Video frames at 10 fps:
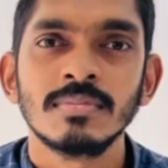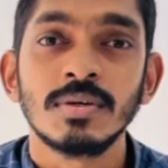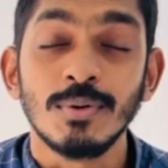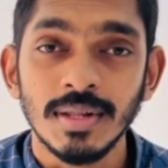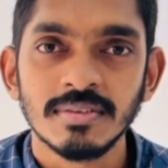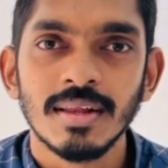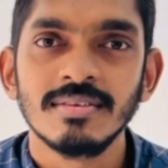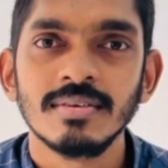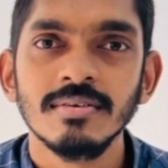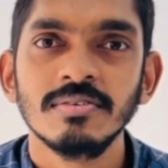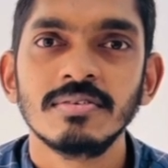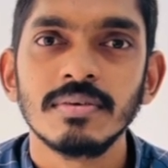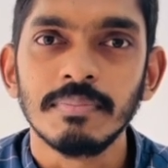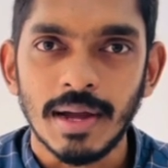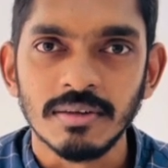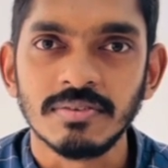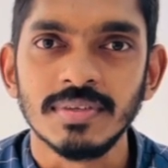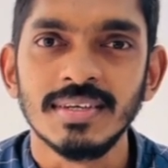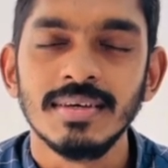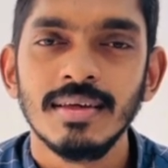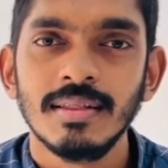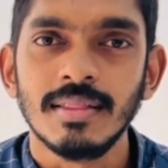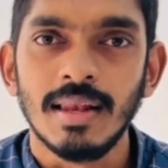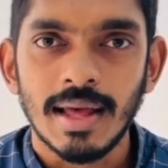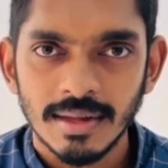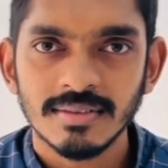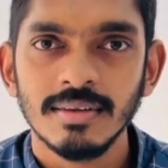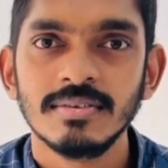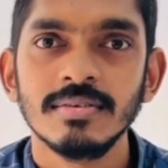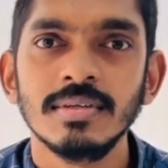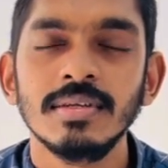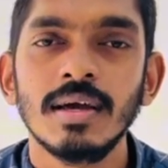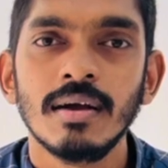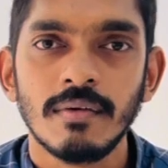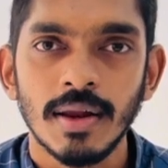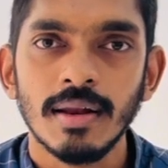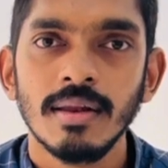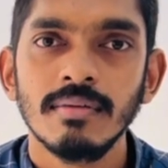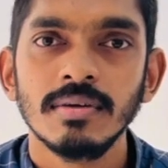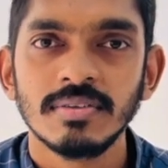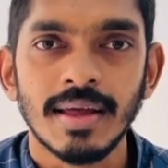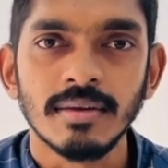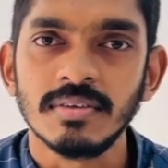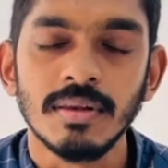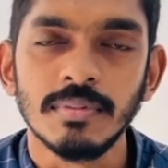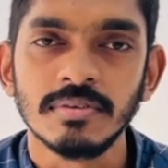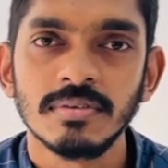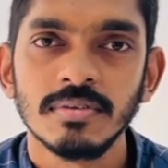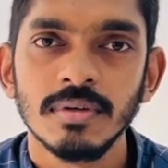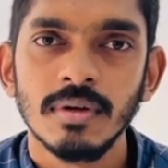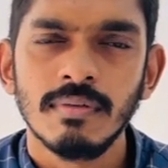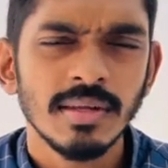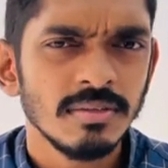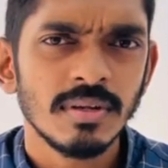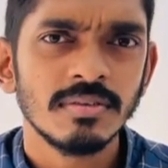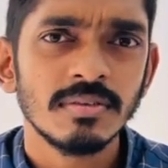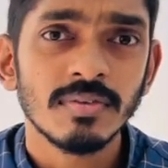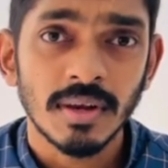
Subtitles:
Today's our lesson is Biosphere, the last lesson in our grade 11 science syllabus. Why this lesson is very